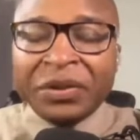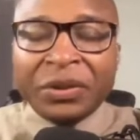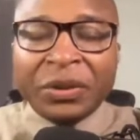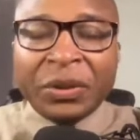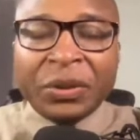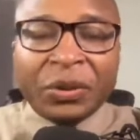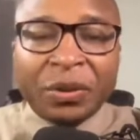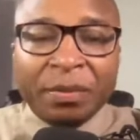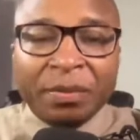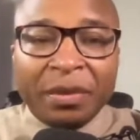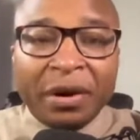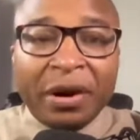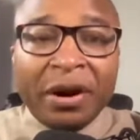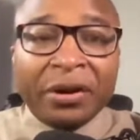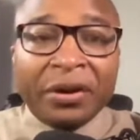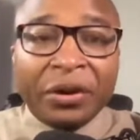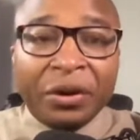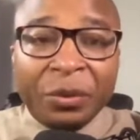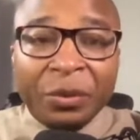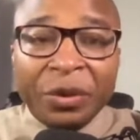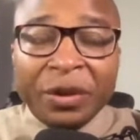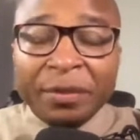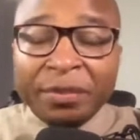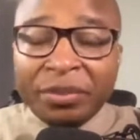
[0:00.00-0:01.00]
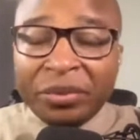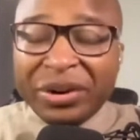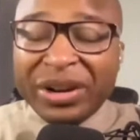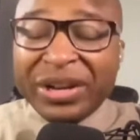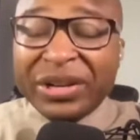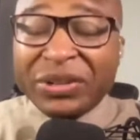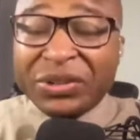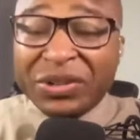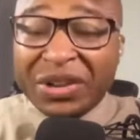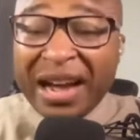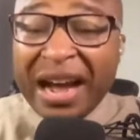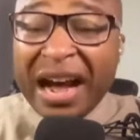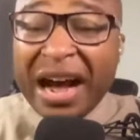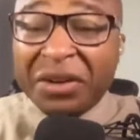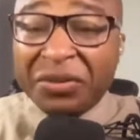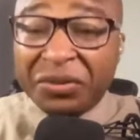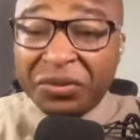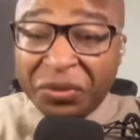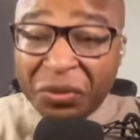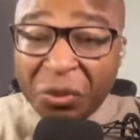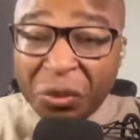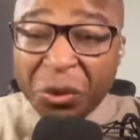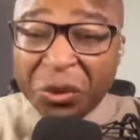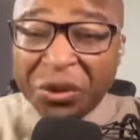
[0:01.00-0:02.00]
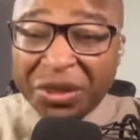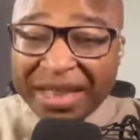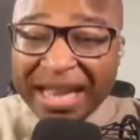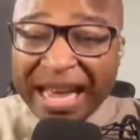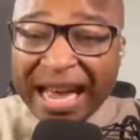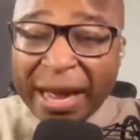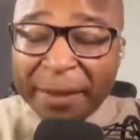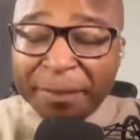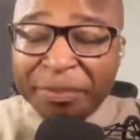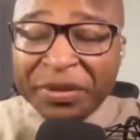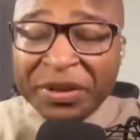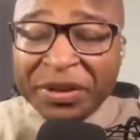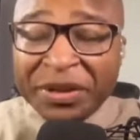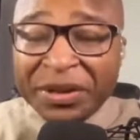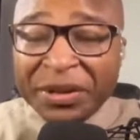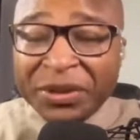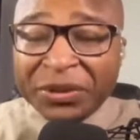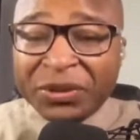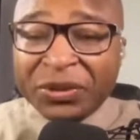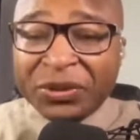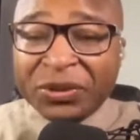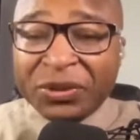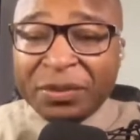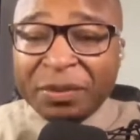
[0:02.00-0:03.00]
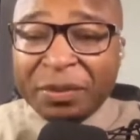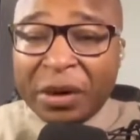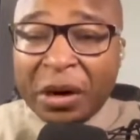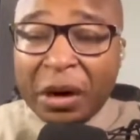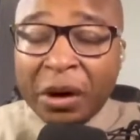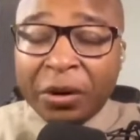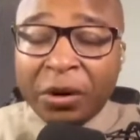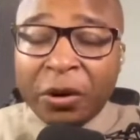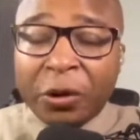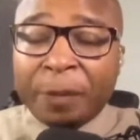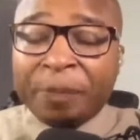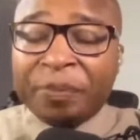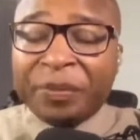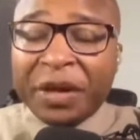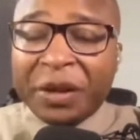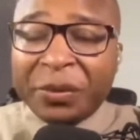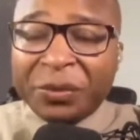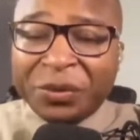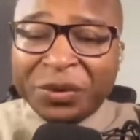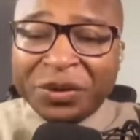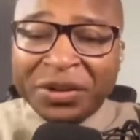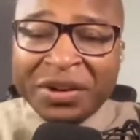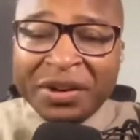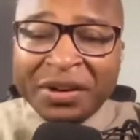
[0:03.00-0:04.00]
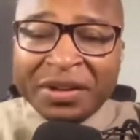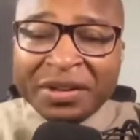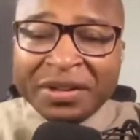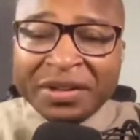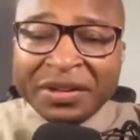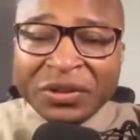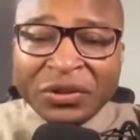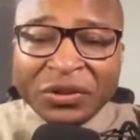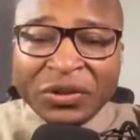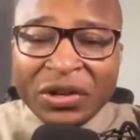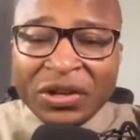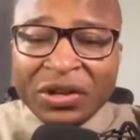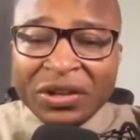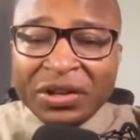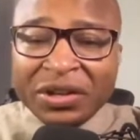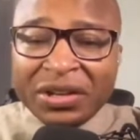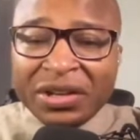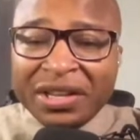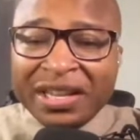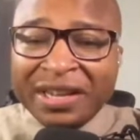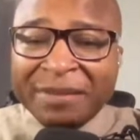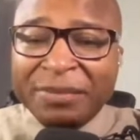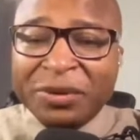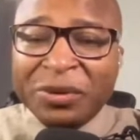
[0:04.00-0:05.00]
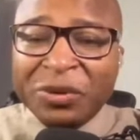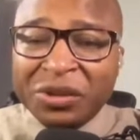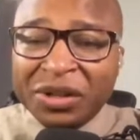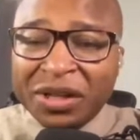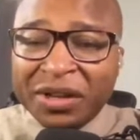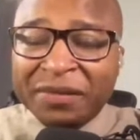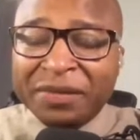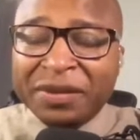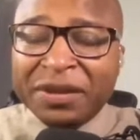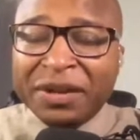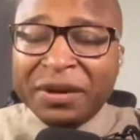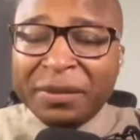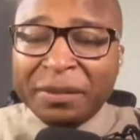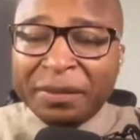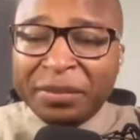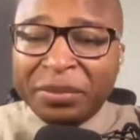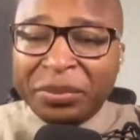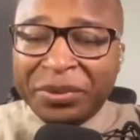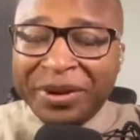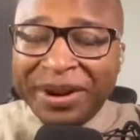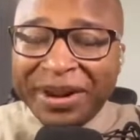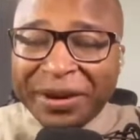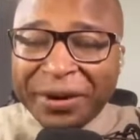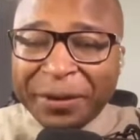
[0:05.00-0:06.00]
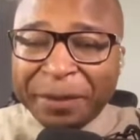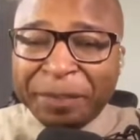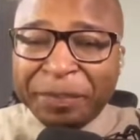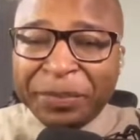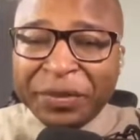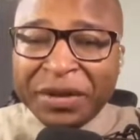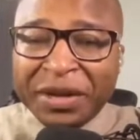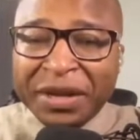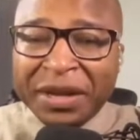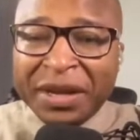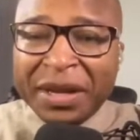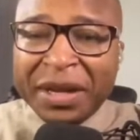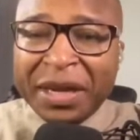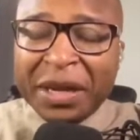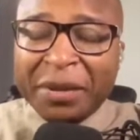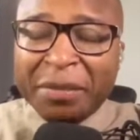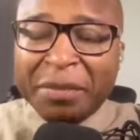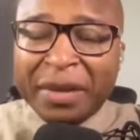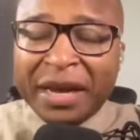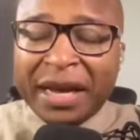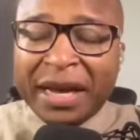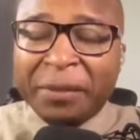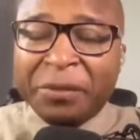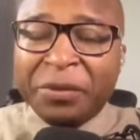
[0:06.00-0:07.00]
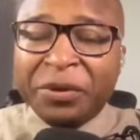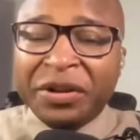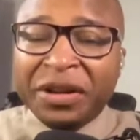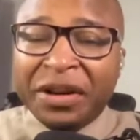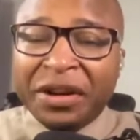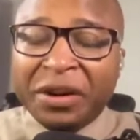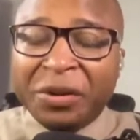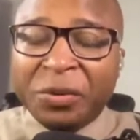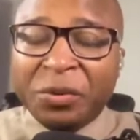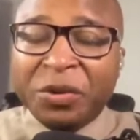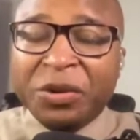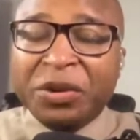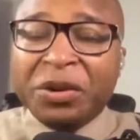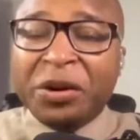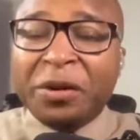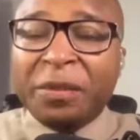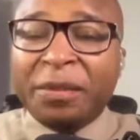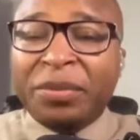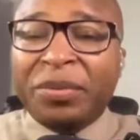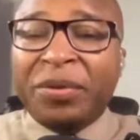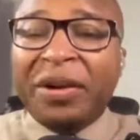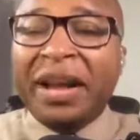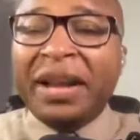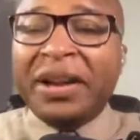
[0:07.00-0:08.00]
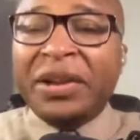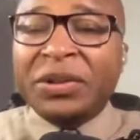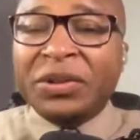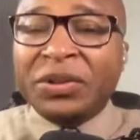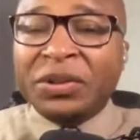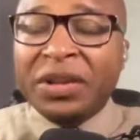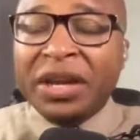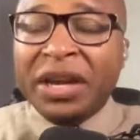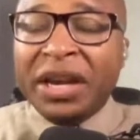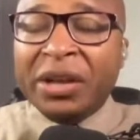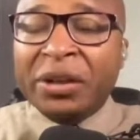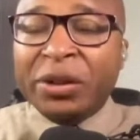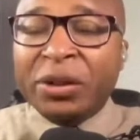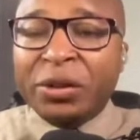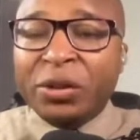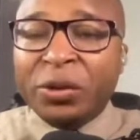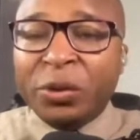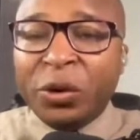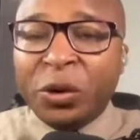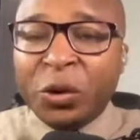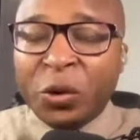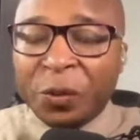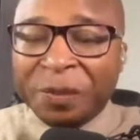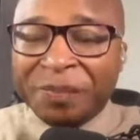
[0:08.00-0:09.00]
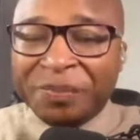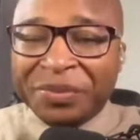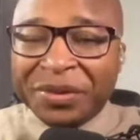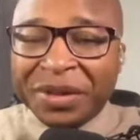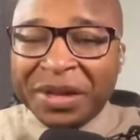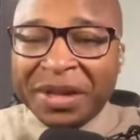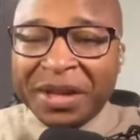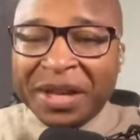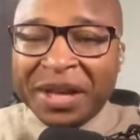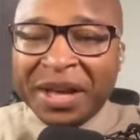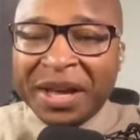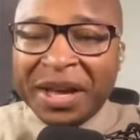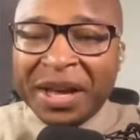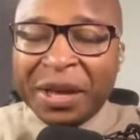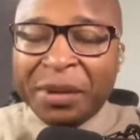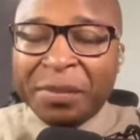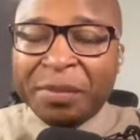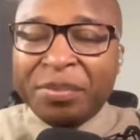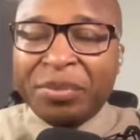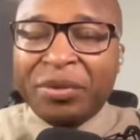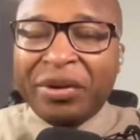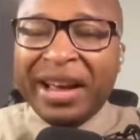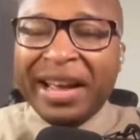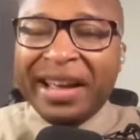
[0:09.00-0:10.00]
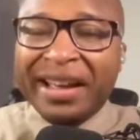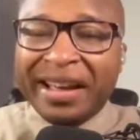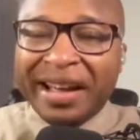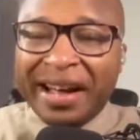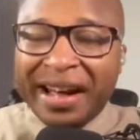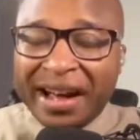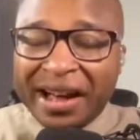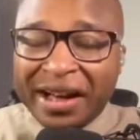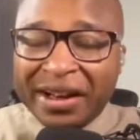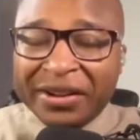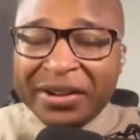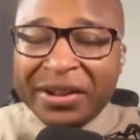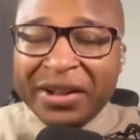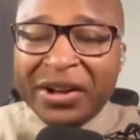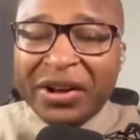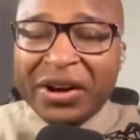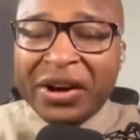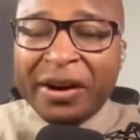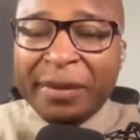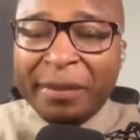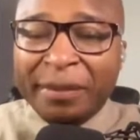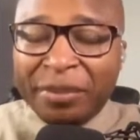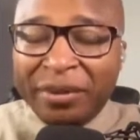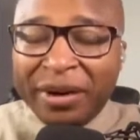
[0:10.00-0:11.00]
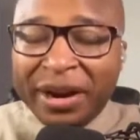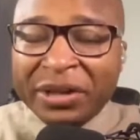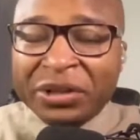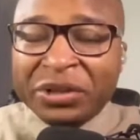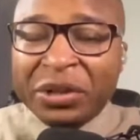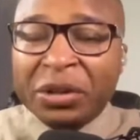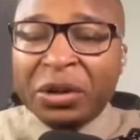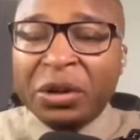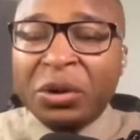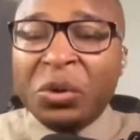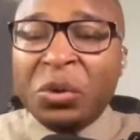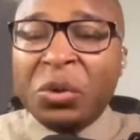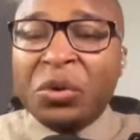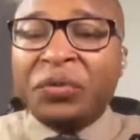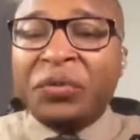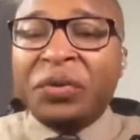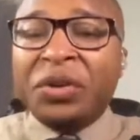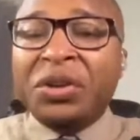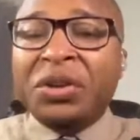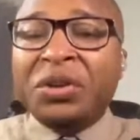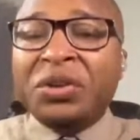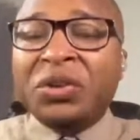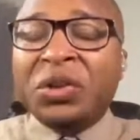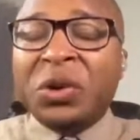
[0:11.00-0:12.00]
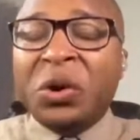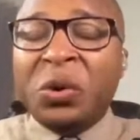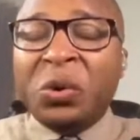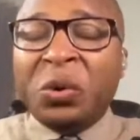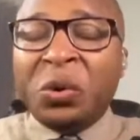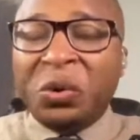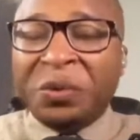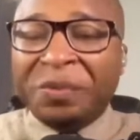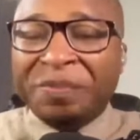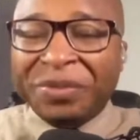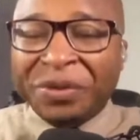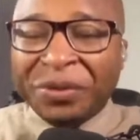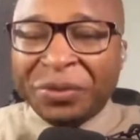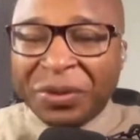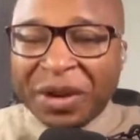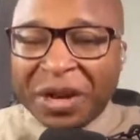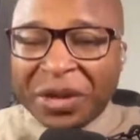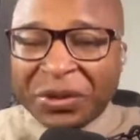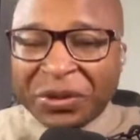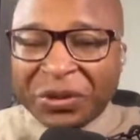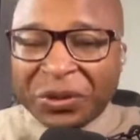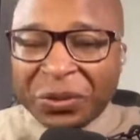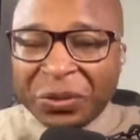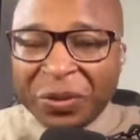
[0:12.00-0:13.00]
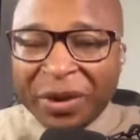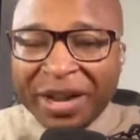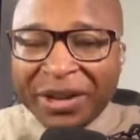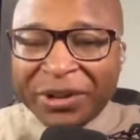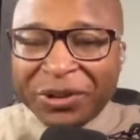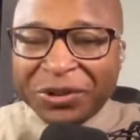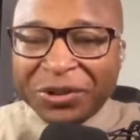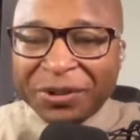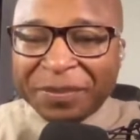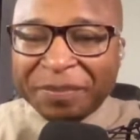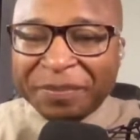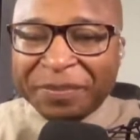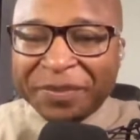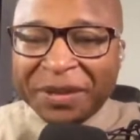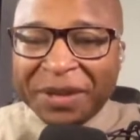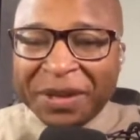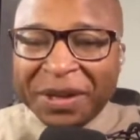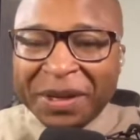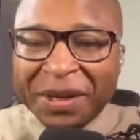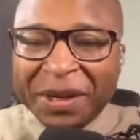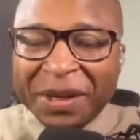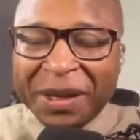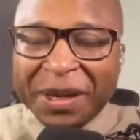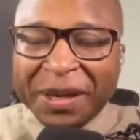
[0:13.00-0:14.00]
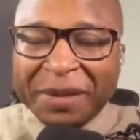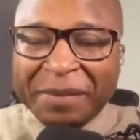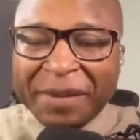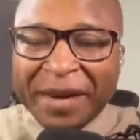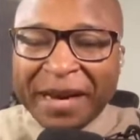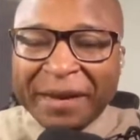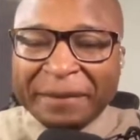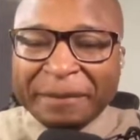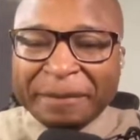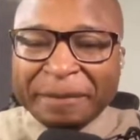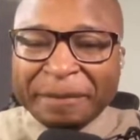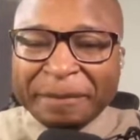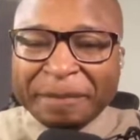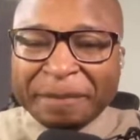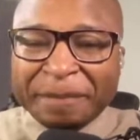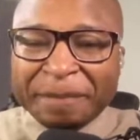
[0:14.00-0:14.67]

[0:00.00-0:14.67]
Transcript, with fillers: Sister Margot, we praise God for that, Sister Margot. And we're going to continue to keep you lifted in prayer. Amen. We're going to we're going to pray this thing through and pray God, uh, pray to the Lord for your total restoration. Amen.